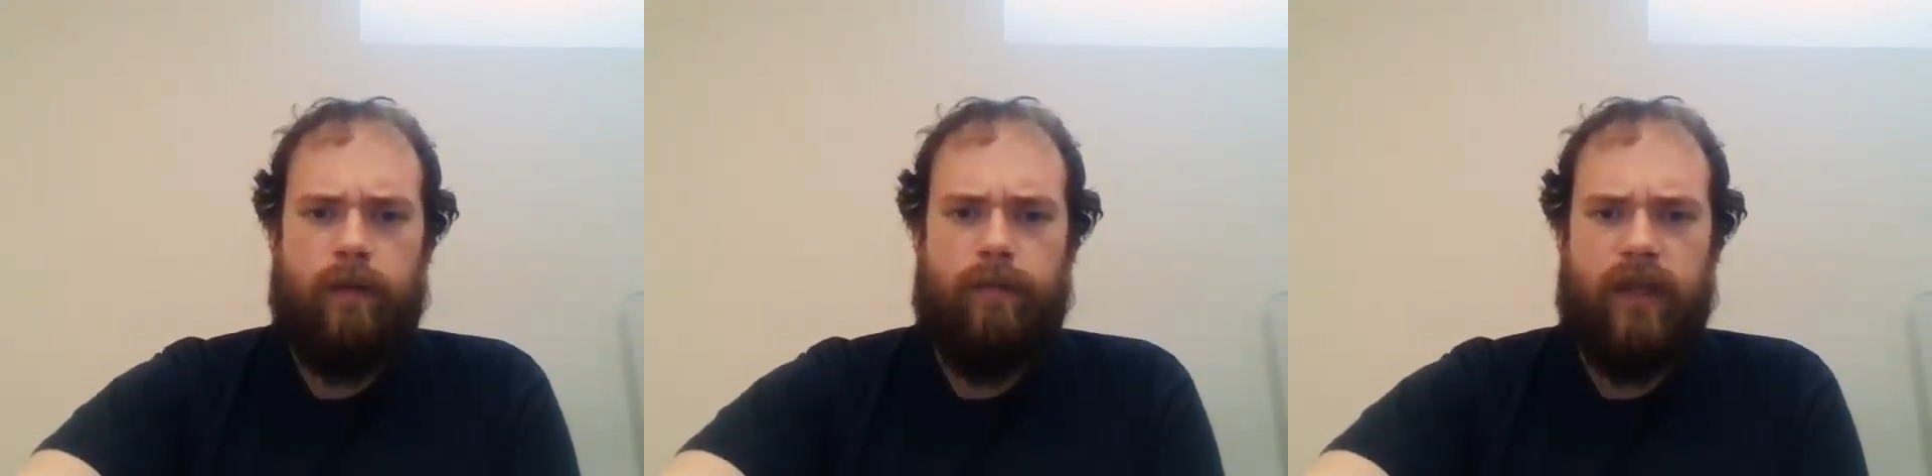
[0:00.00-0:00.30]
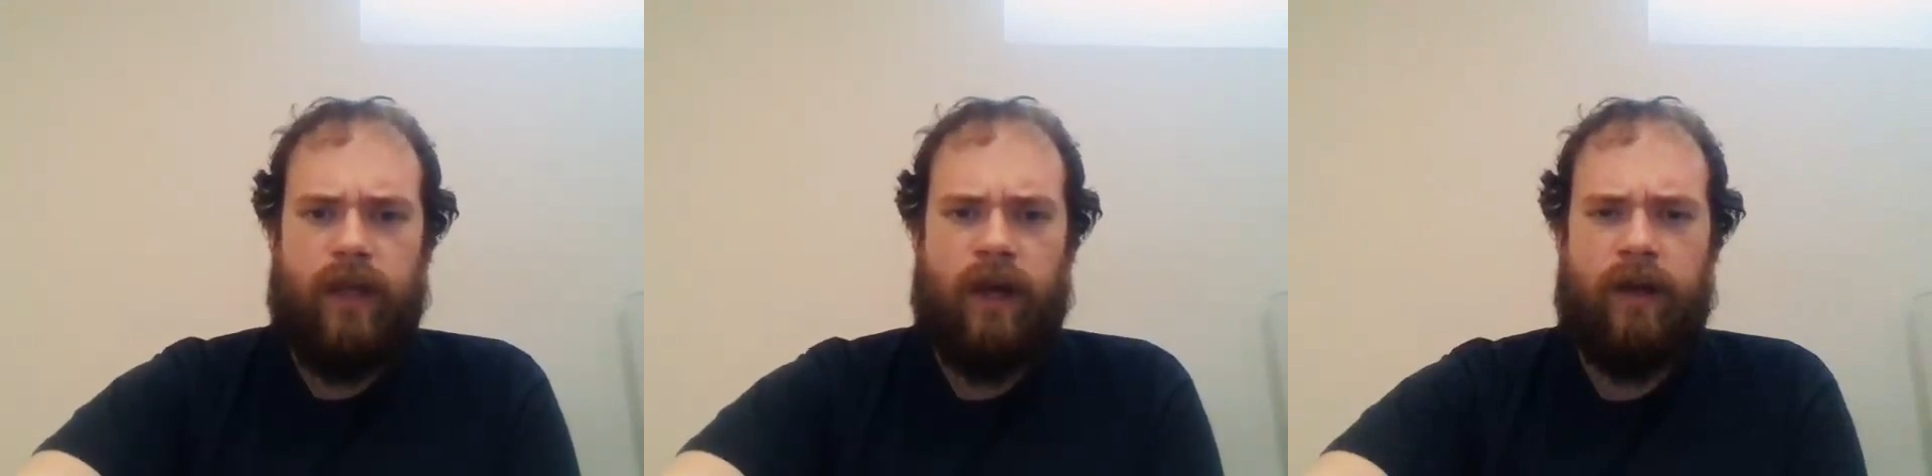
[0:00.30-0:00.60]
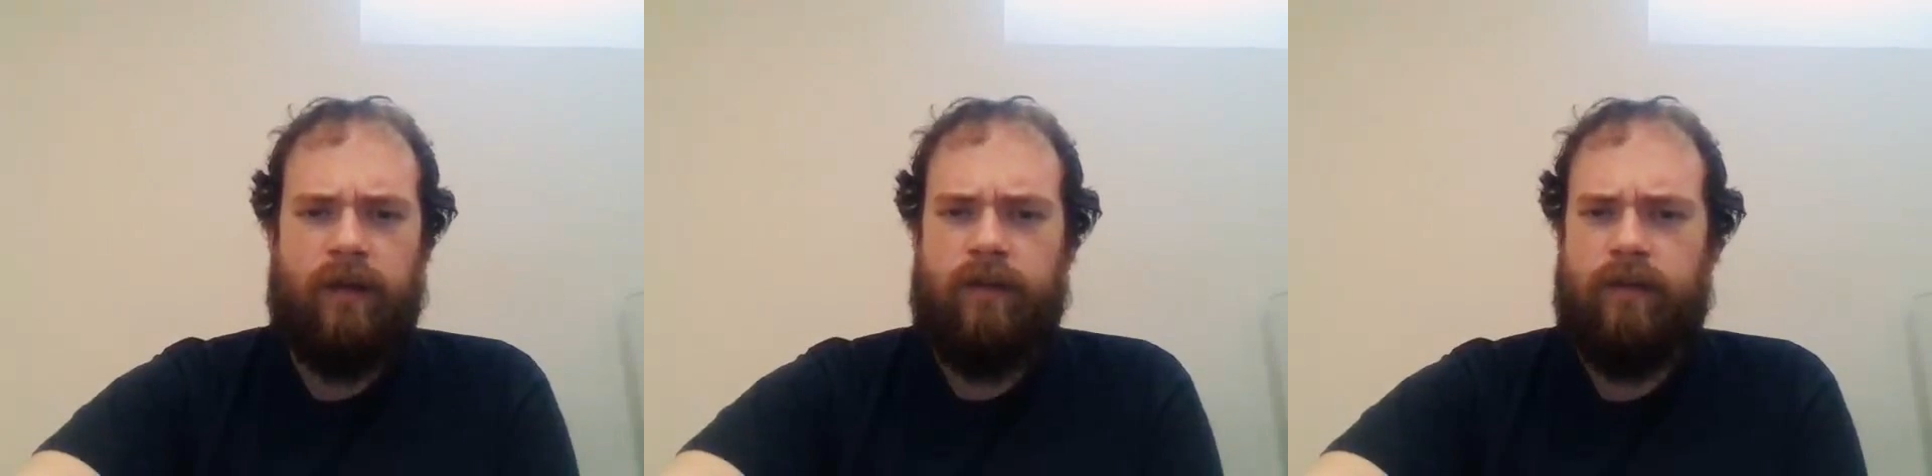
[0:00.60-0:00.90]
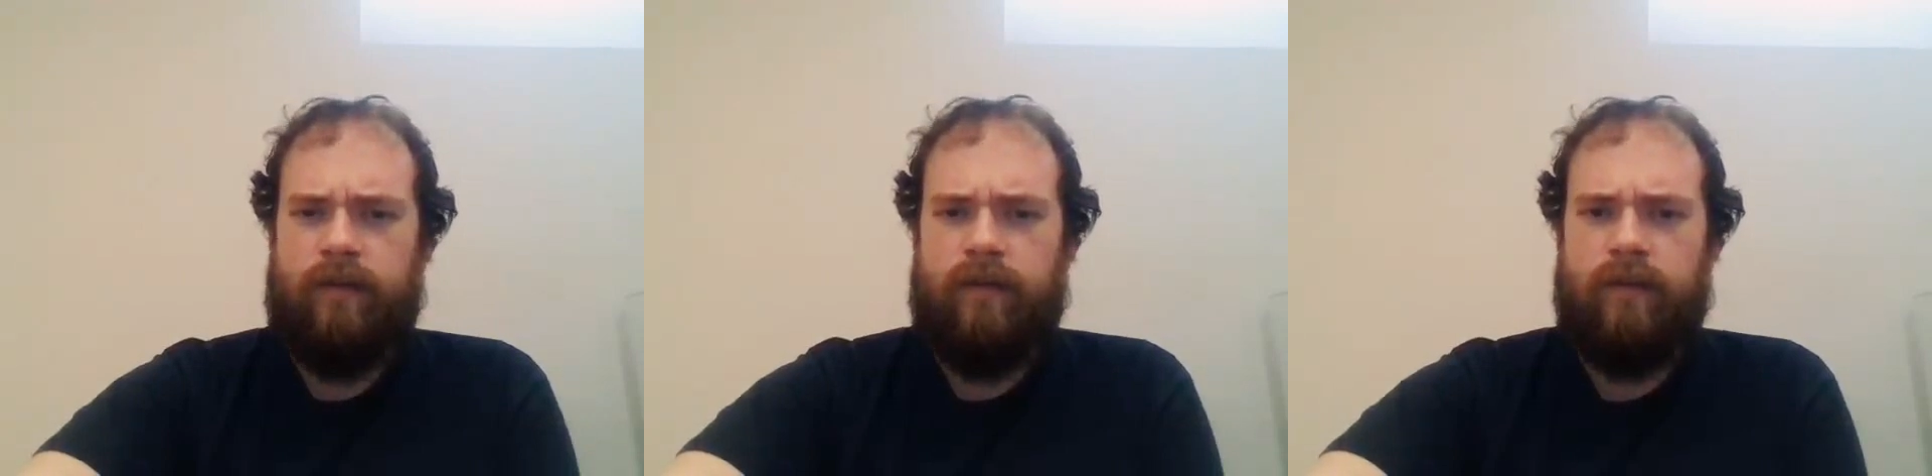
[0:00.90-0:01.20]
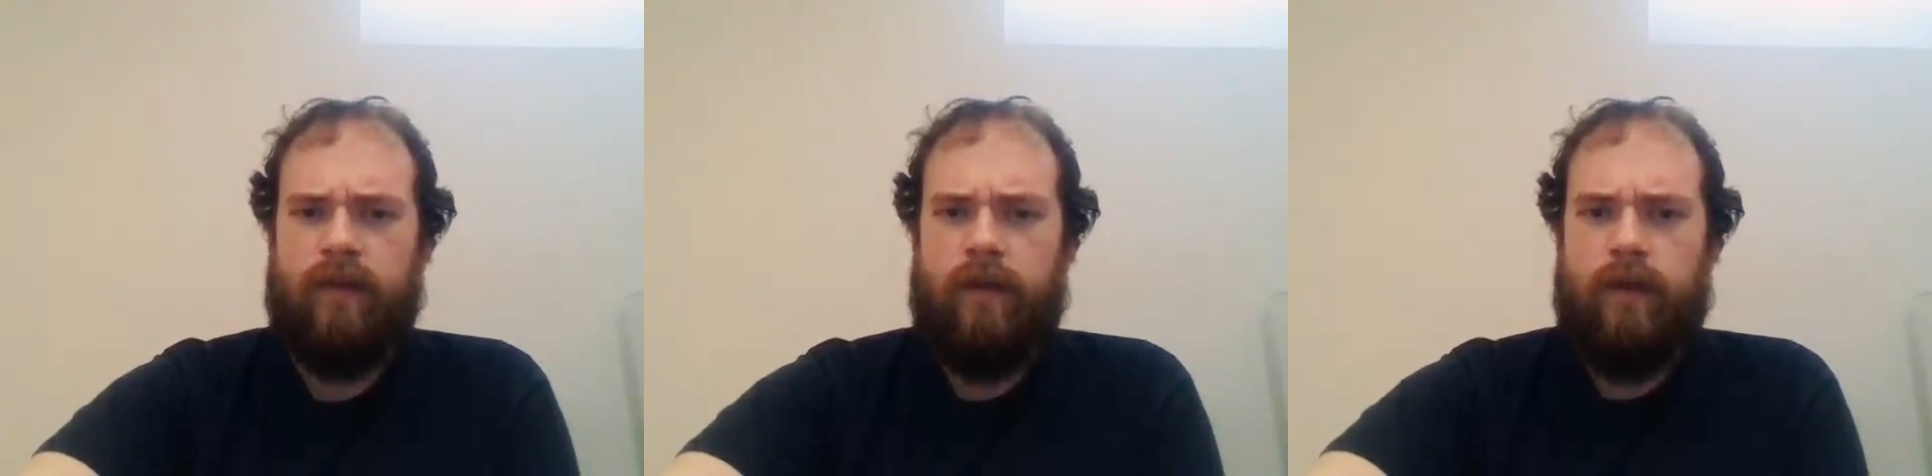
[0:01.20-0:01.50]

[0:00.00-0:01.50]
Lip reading: because